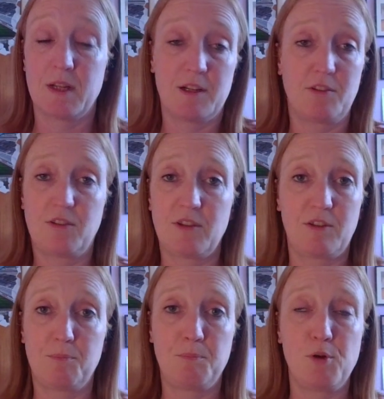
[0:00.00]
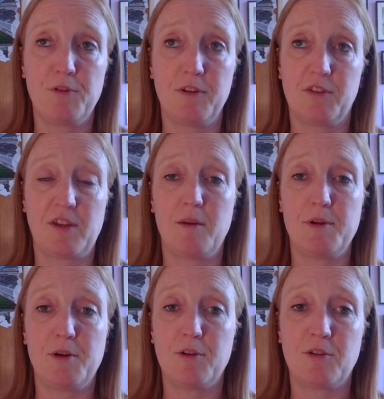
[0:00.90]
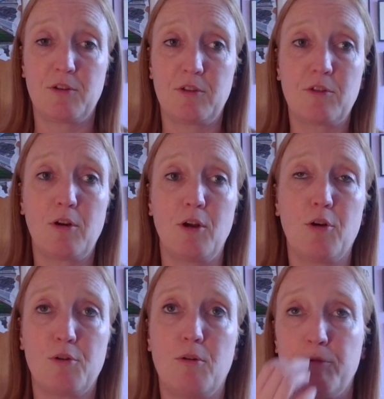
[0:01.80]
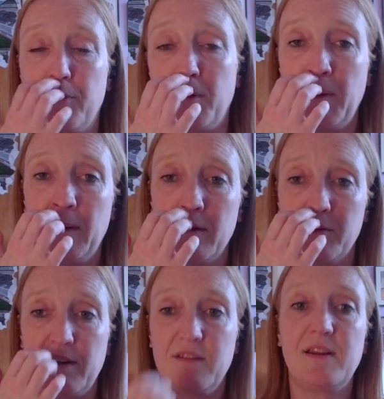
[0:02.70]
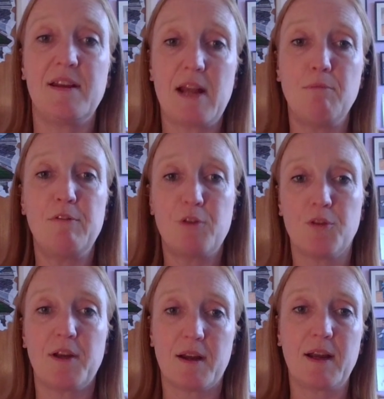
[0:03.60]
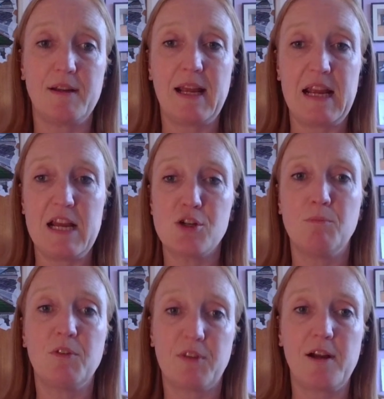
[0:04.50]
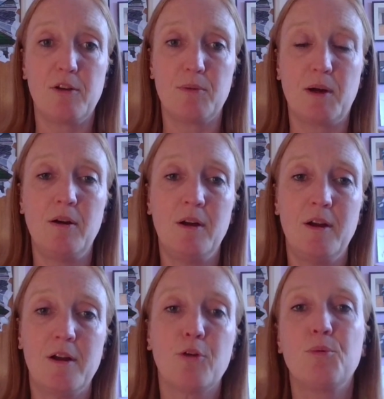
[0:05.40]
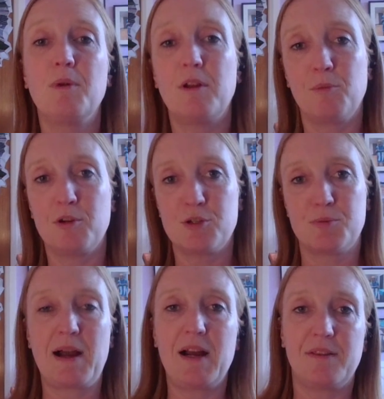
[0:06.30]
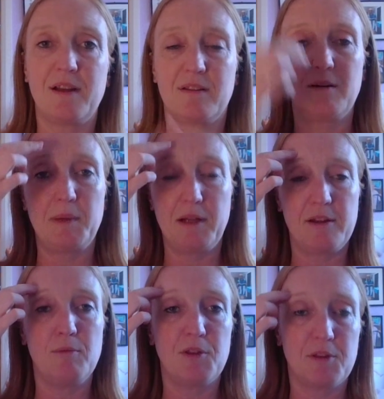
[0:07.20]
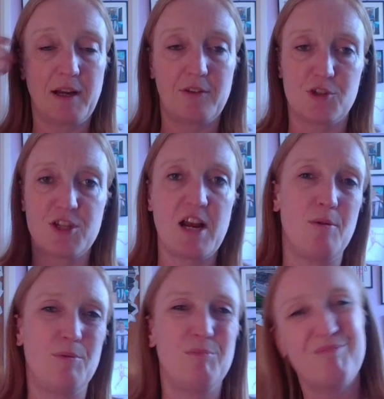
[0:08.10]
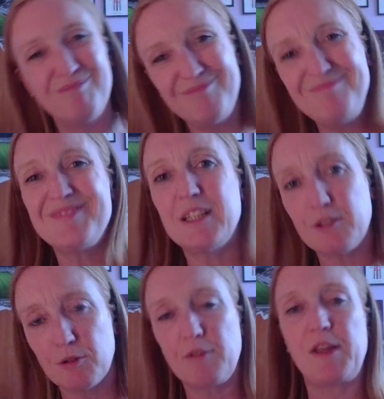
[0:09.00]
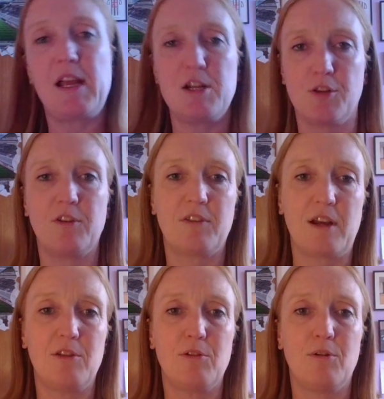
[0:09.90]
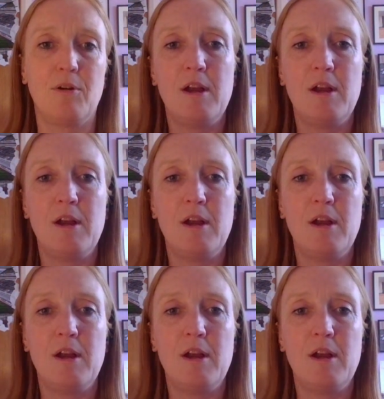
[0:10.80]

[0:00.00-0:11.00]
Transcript: And it's beautiful to say, I'll be honest, because it's got a lot going for it. Because like you say, now we've got that kind of age on the side as well. Because as much as we had that stability with the likes of Shea, they don't have the age on the side. So